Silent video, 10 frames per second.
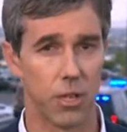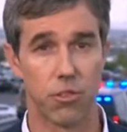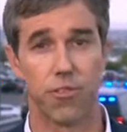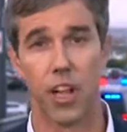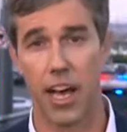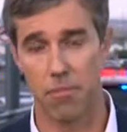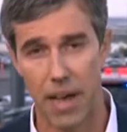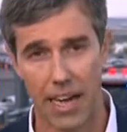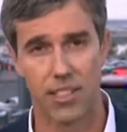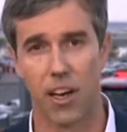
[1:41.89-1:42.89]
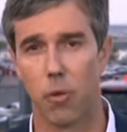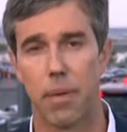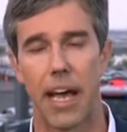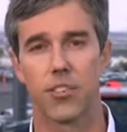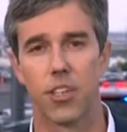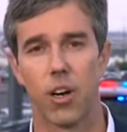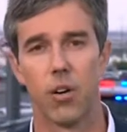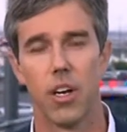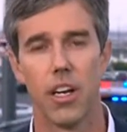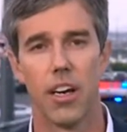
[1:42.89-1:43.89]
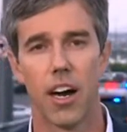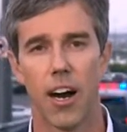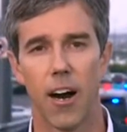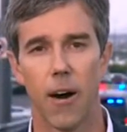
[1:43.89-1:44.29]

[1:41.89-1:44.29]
He was flying back to El Paso. He